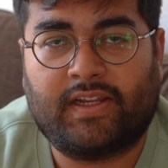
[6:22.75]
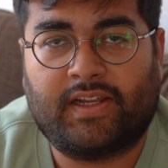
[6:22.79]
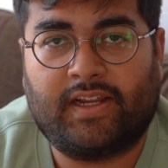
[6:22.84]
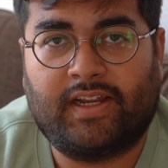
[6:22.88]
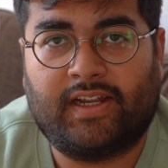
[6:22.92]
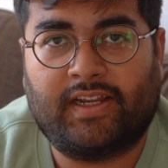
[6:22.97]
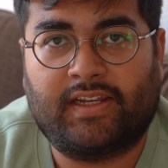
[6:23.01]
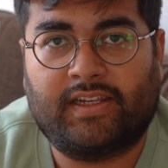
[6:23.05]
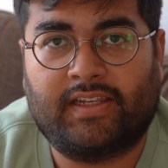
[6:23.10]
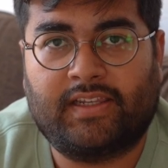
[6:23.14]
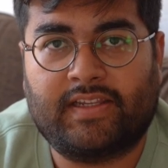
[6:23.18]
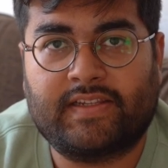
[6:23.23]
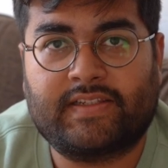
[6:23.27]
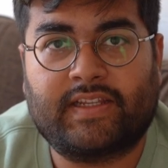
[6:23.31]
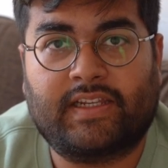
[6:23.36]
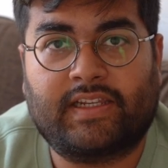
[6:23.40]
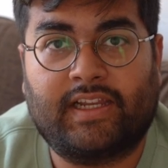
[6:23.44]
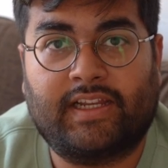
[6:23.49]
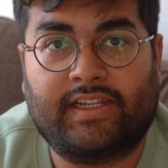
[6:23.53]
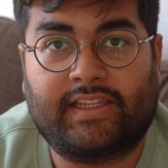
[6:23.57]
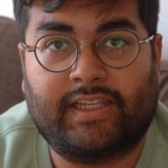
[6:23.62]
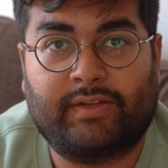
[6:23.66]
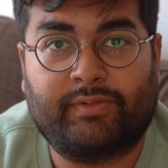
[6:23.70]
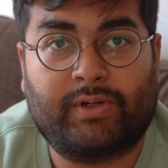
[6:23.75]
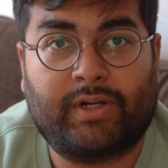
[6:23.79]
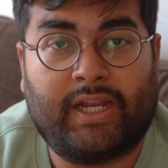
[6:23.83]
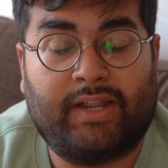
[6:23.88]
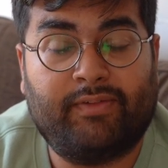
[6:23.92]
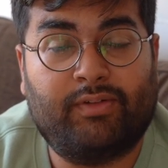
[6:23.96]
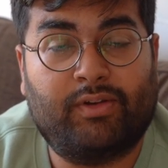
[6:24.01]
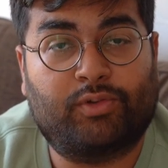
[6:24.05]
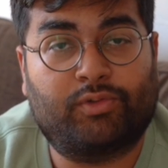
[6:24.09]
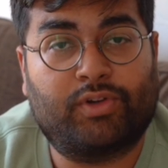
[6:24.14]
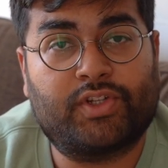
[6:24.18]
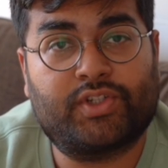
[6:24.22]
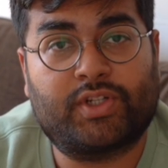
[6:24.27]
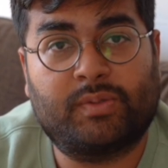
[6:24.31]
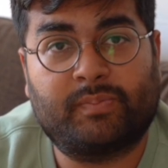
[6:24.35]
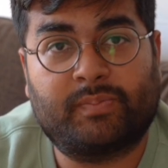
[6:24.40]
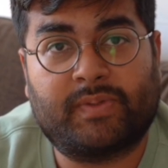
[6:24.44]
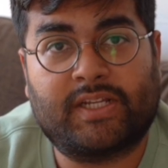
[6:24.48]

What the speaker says: and they said like they were having Russian